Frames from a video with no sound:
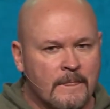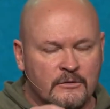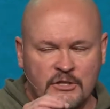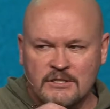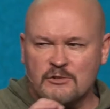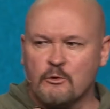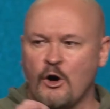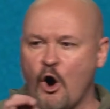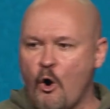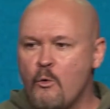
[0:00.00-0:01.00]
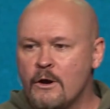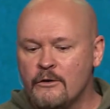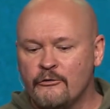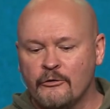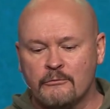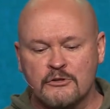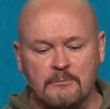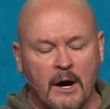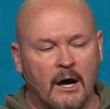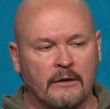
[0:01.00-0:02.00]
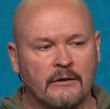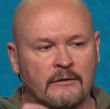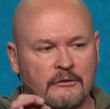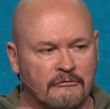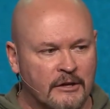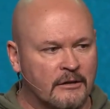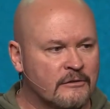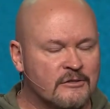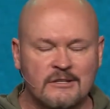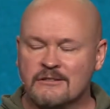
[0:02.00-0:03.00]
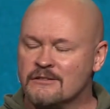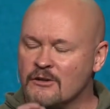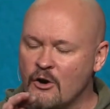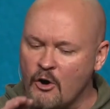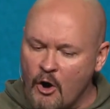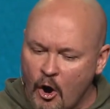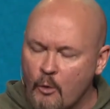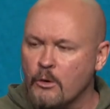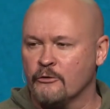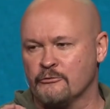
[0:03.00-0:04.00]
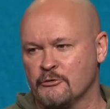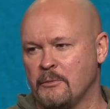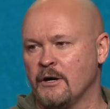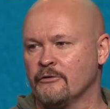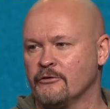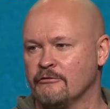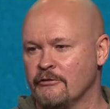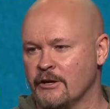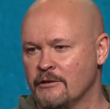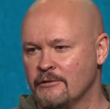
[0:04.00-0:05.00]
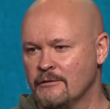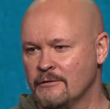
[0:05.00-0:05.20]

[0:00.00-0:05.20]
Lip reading: Jesus will always respond to faith. Jesus always responds to faith.